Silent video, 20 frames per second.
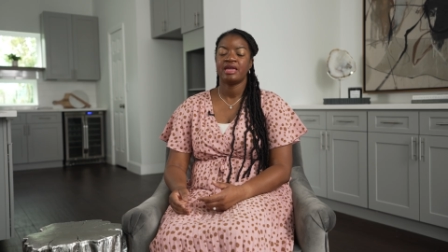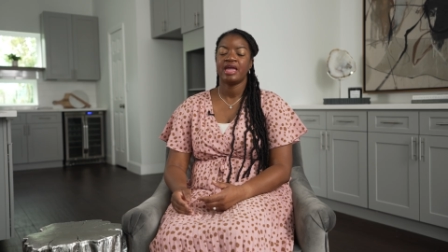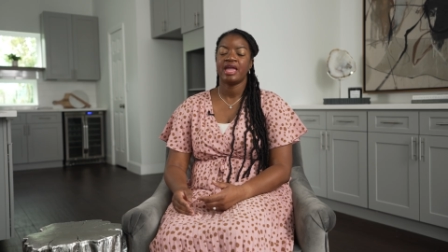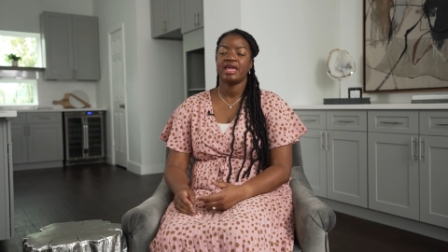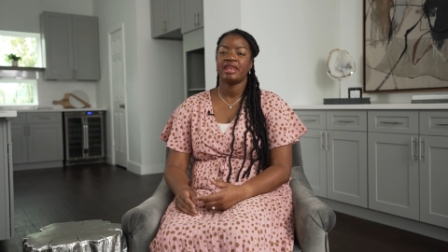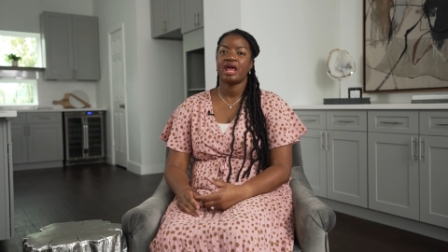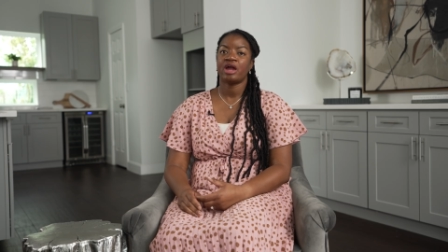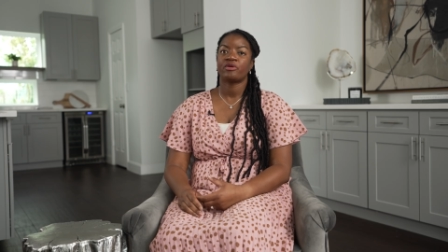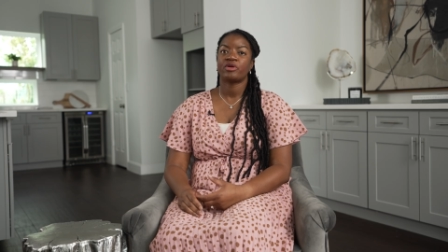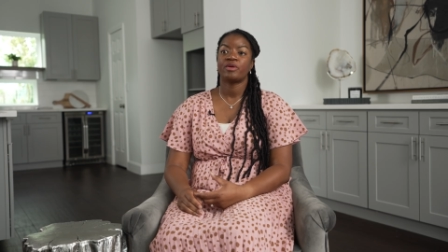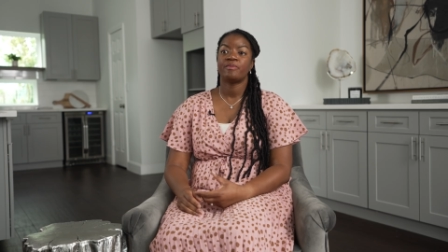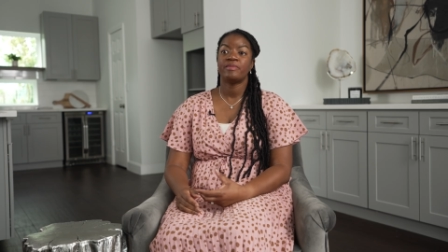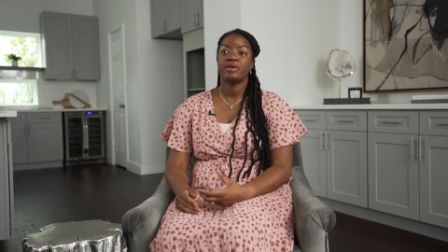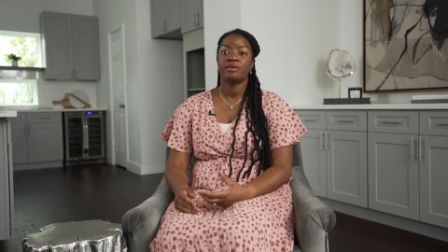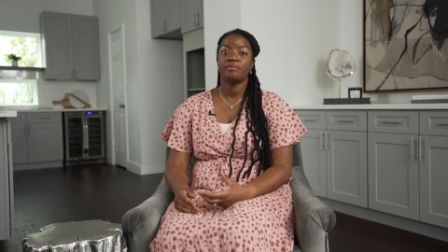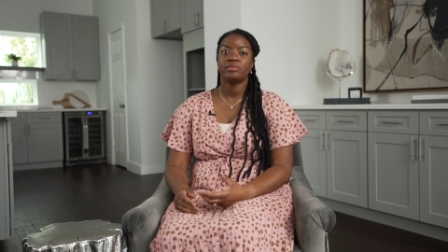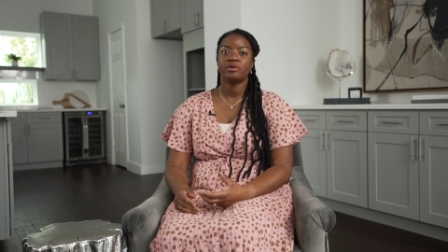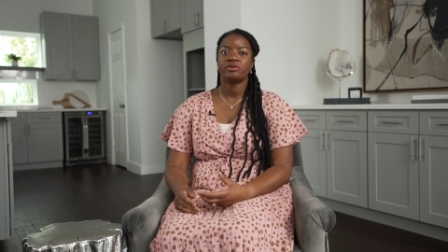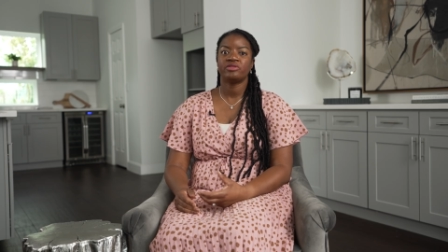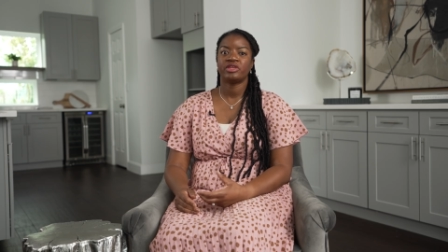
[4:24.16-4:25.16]
And I
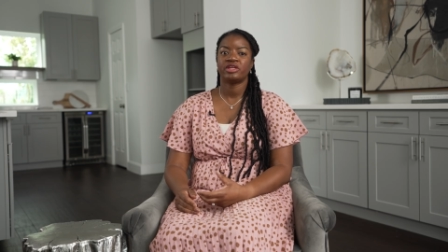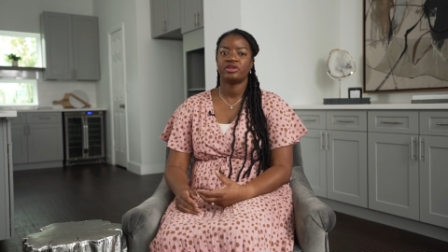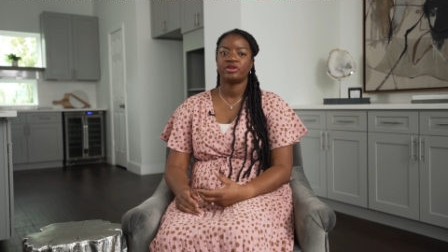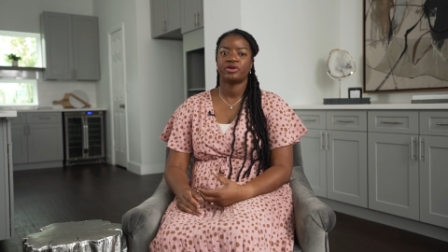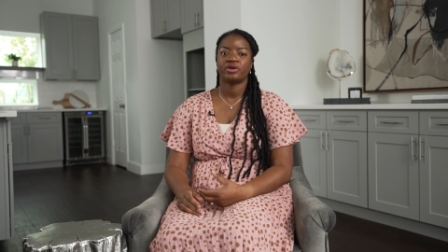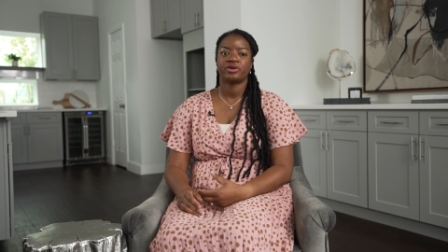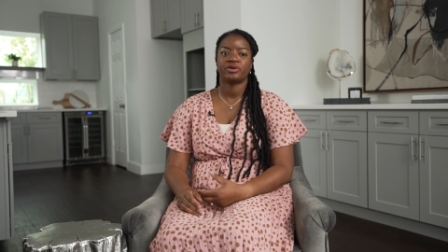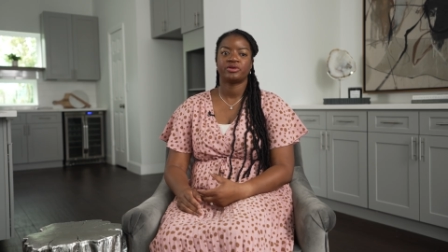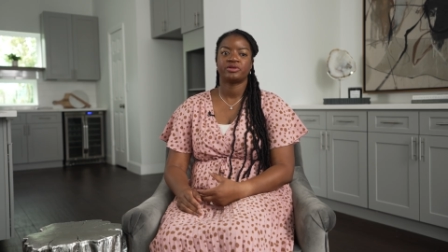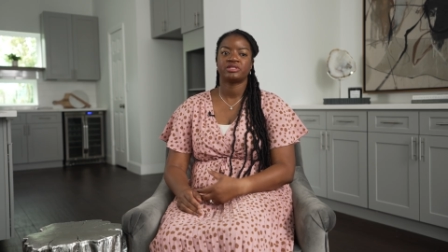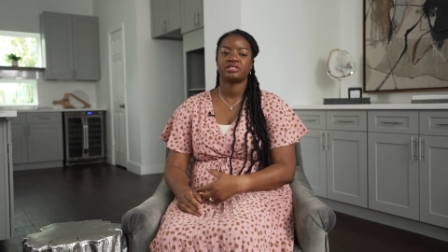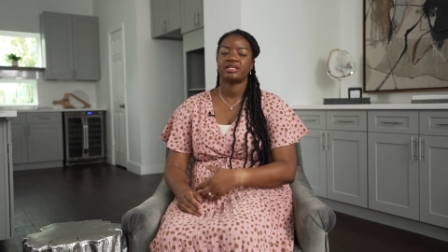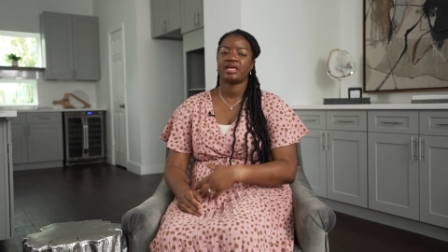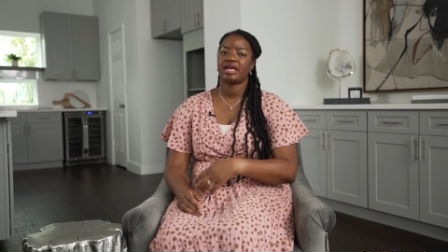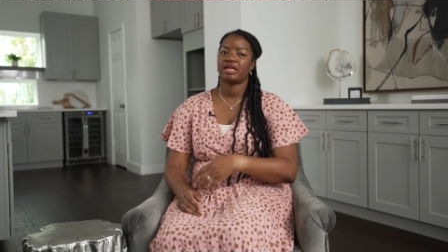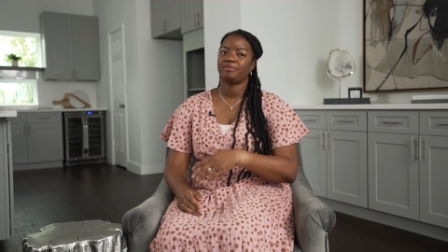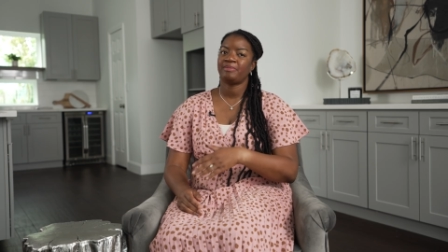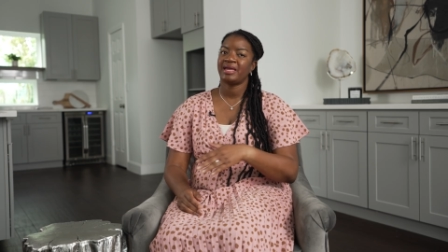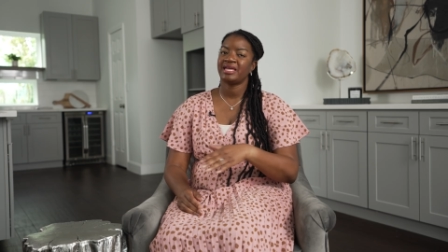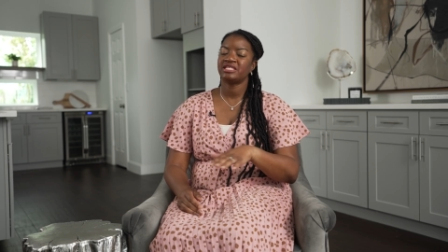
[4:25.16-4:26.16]
remember the nurse
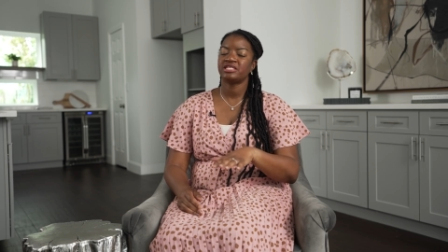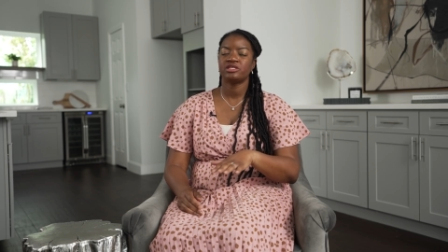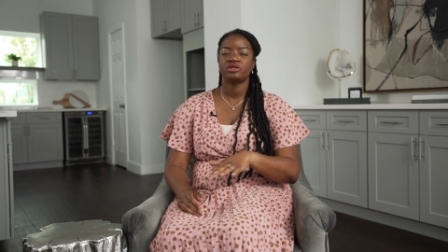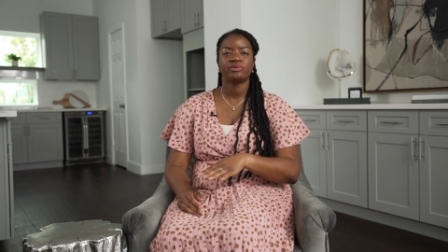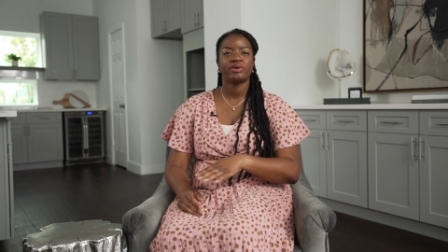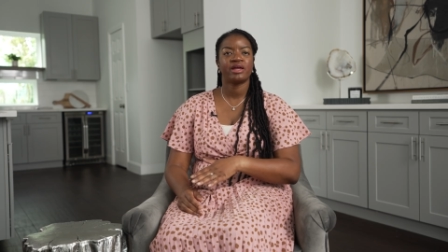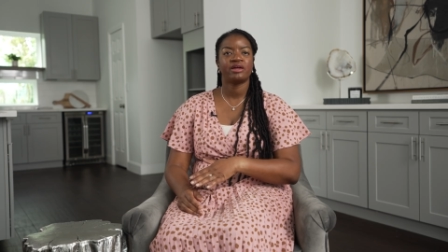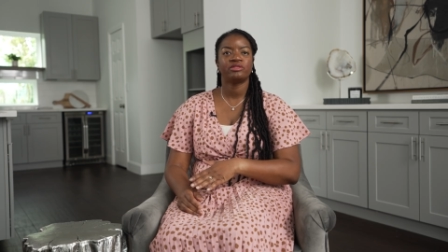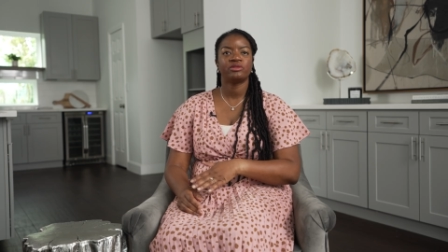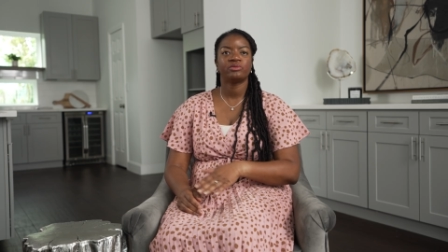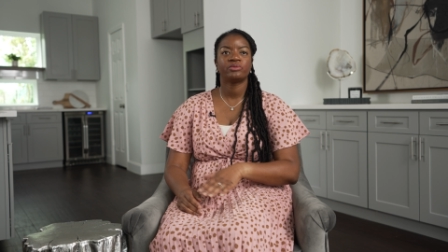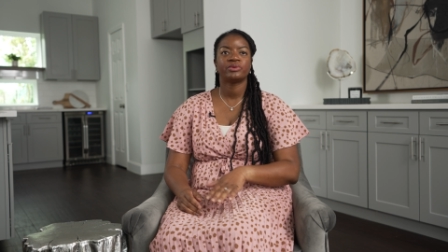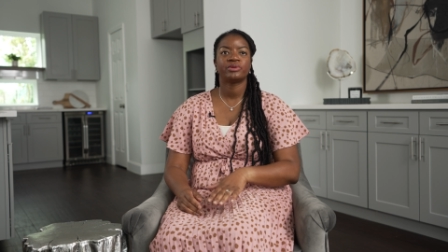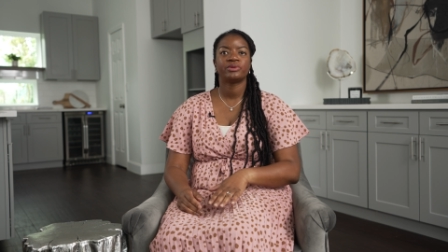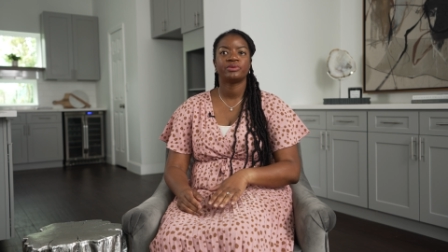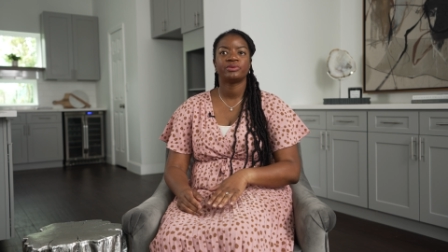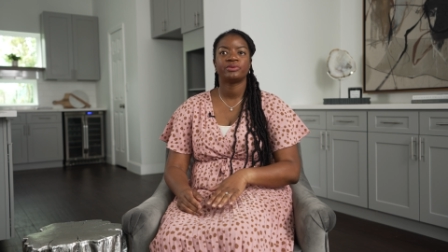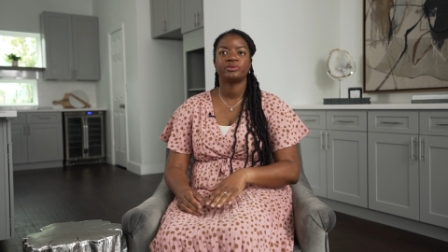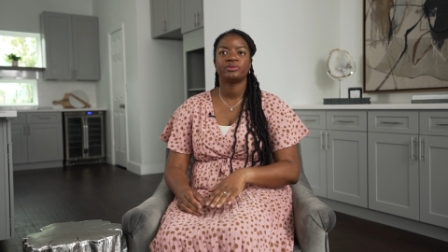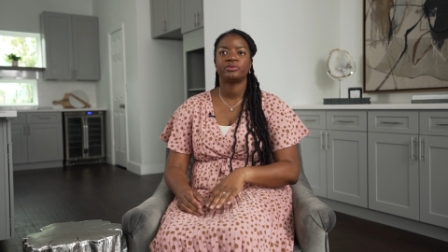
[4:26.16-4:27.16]
pacing around the
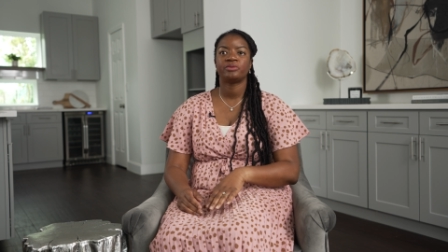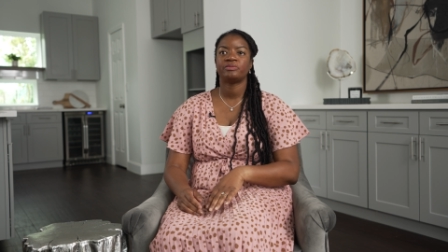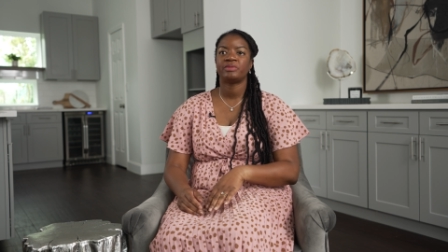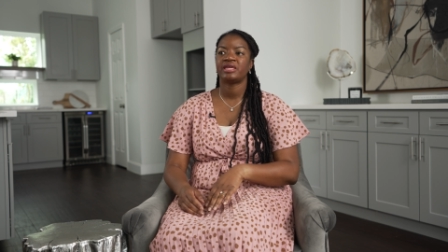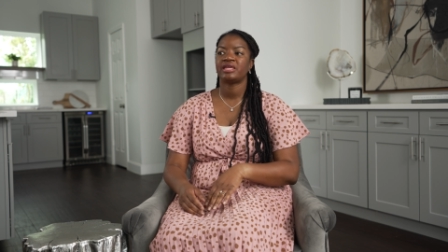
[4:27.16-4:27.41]
room,